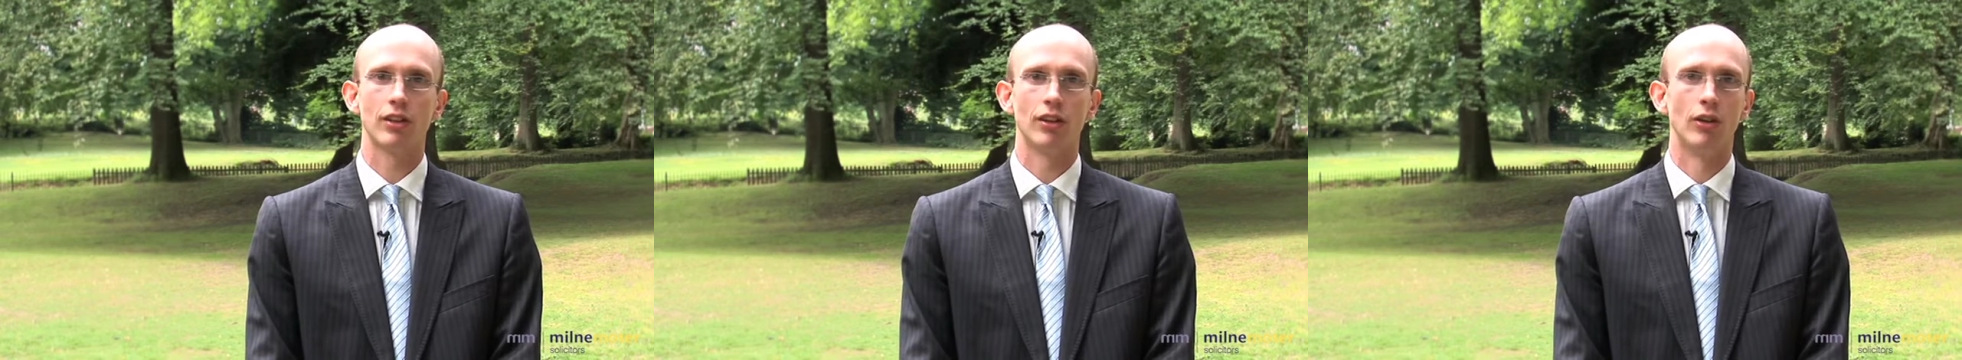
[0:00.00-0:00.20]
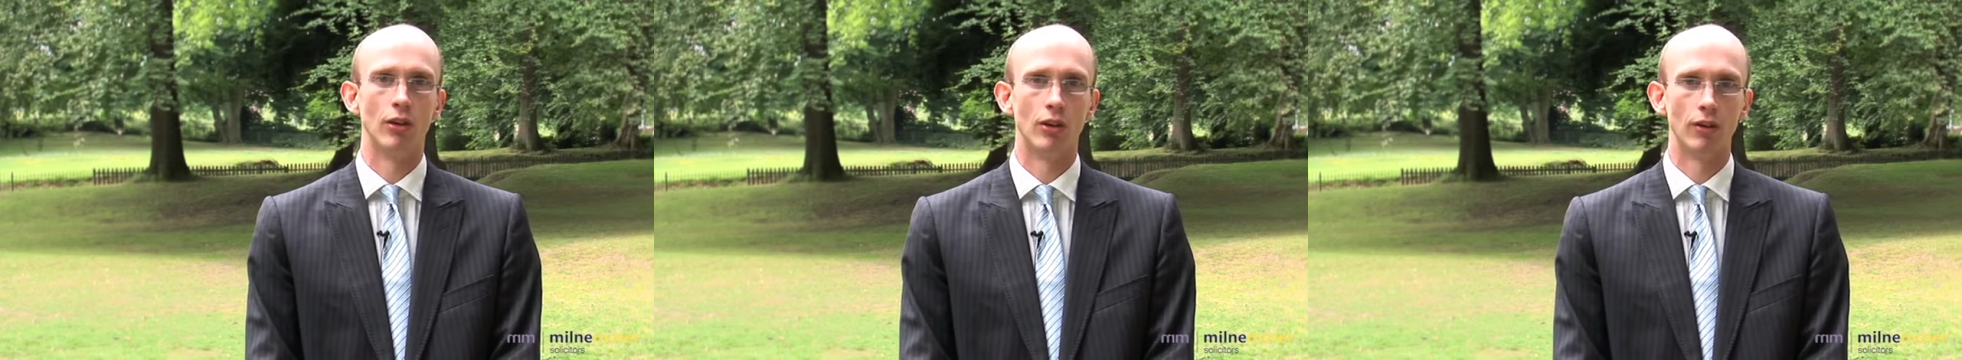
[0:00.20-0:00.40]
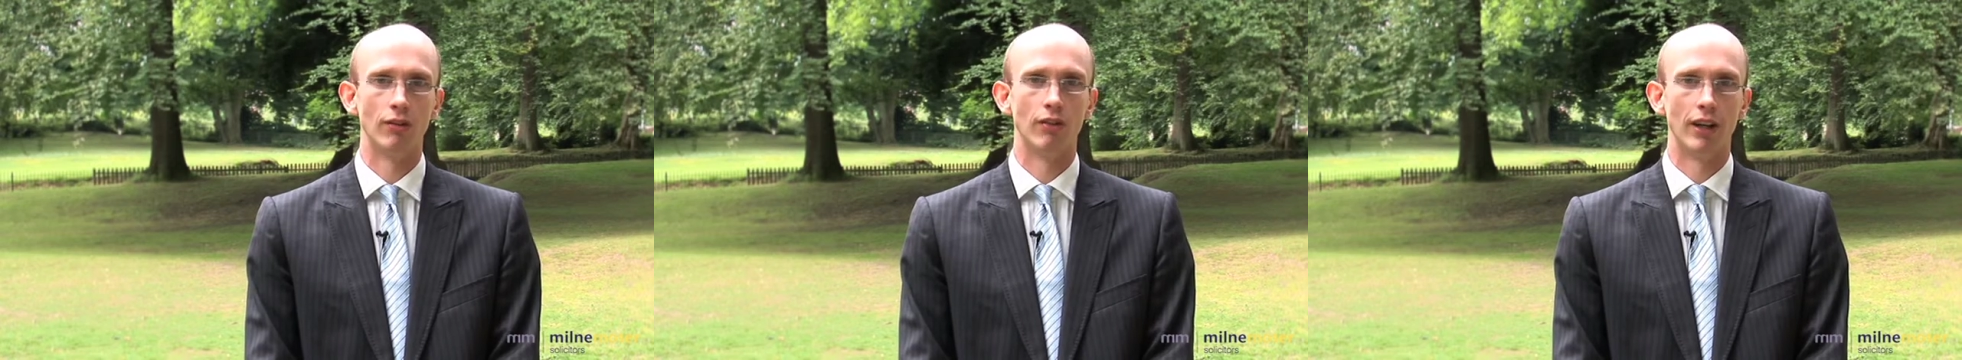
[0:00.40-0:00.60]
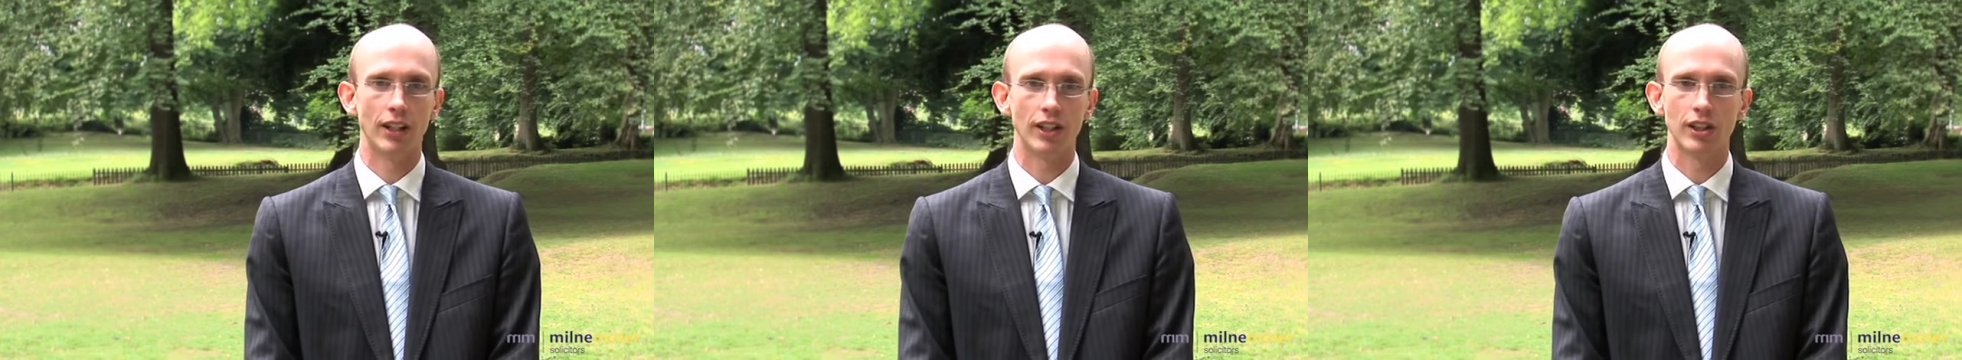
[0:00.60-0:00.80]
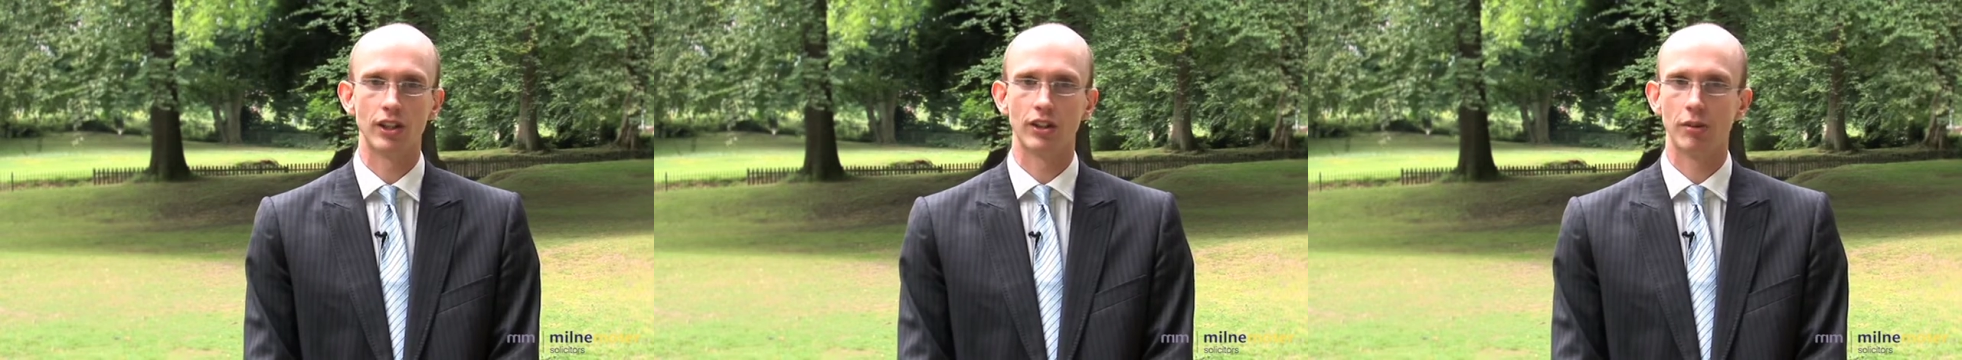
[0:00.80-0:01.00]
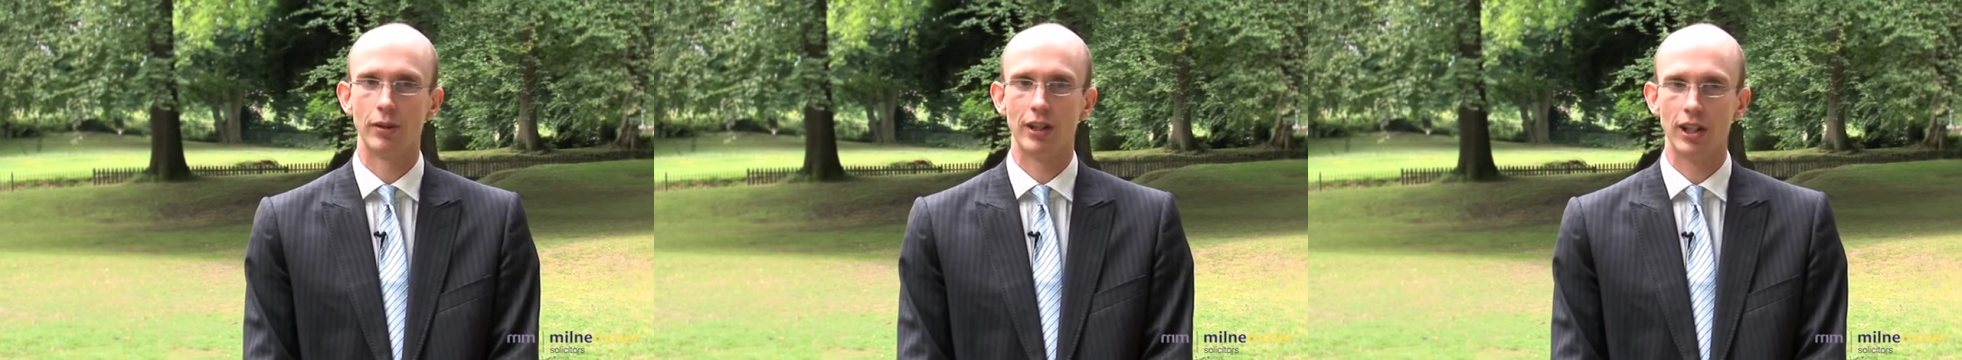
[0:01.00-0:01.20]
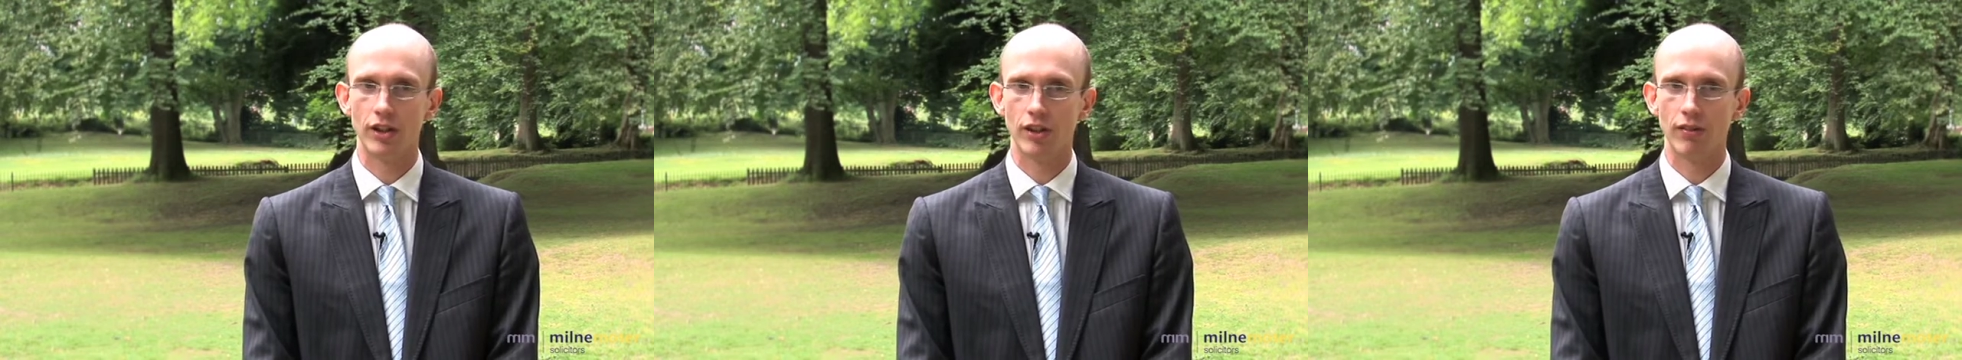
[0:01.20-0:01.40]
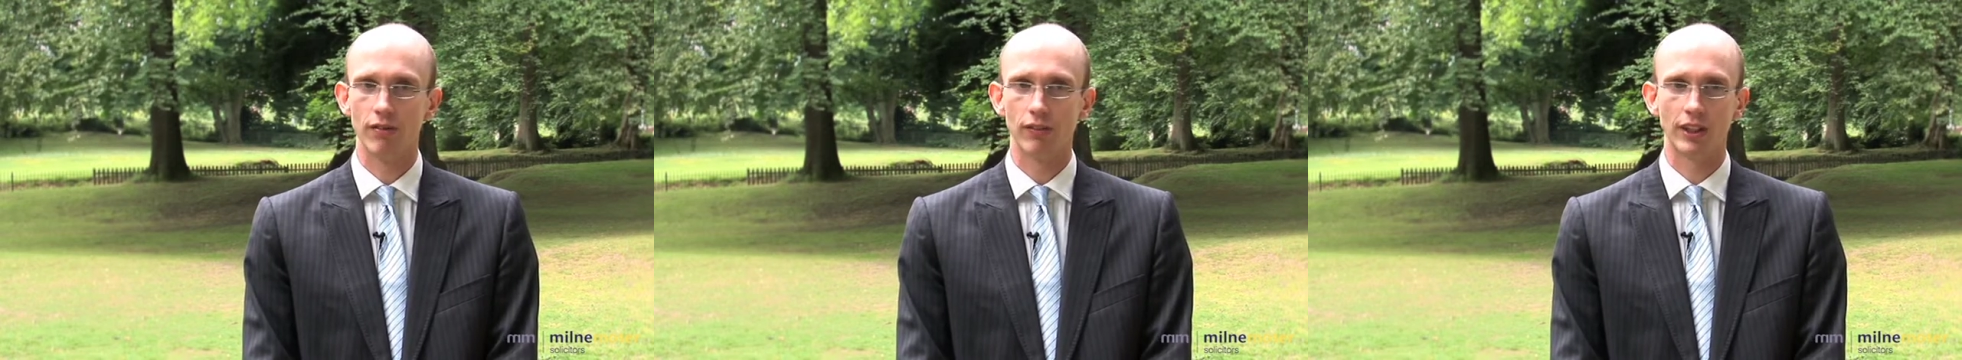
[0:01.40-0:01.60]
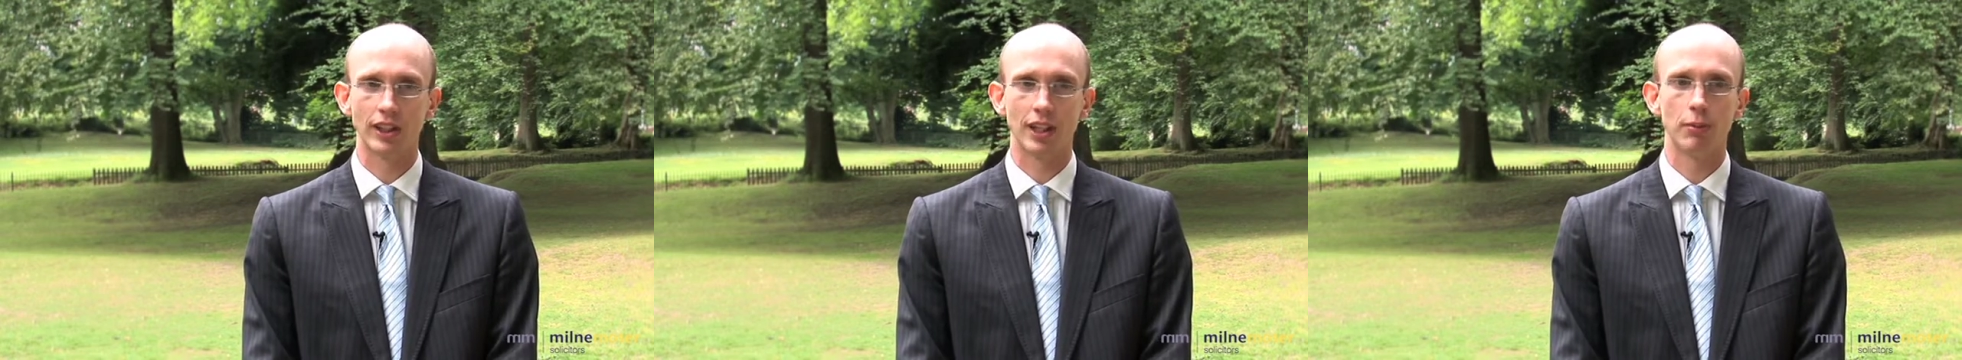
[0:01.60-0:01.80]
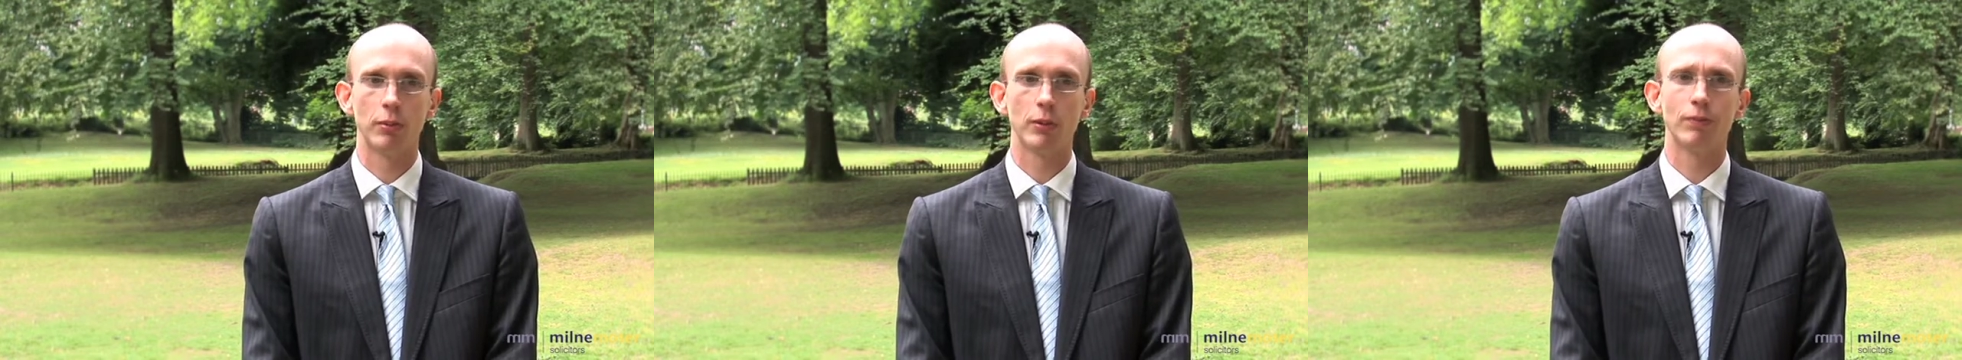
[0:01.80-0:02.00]
or race discrimination, for
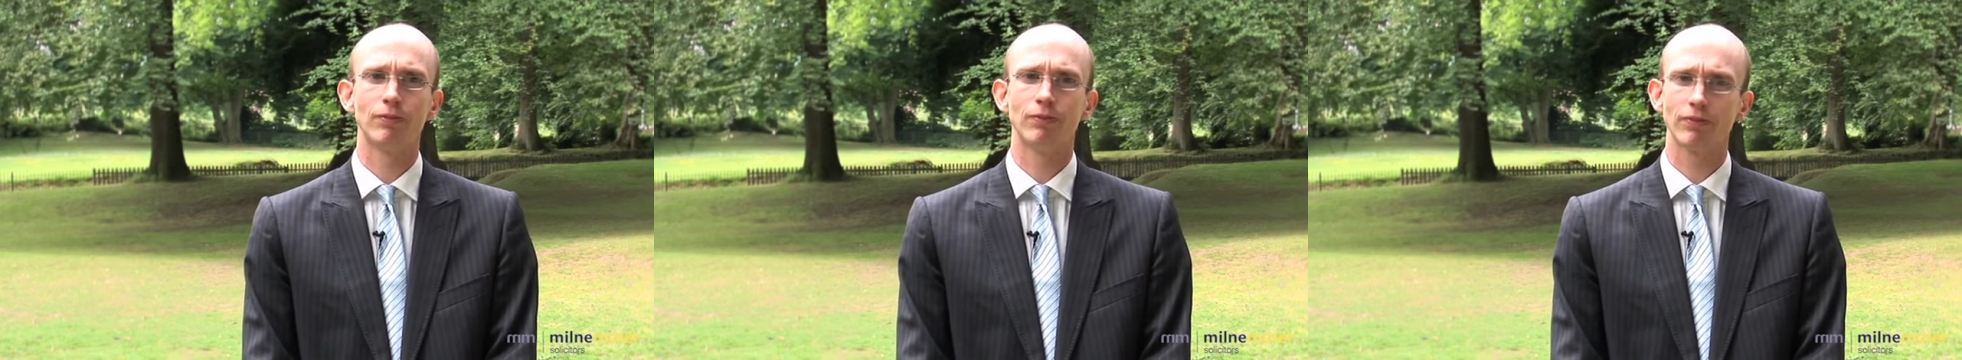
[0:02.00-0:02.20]
example.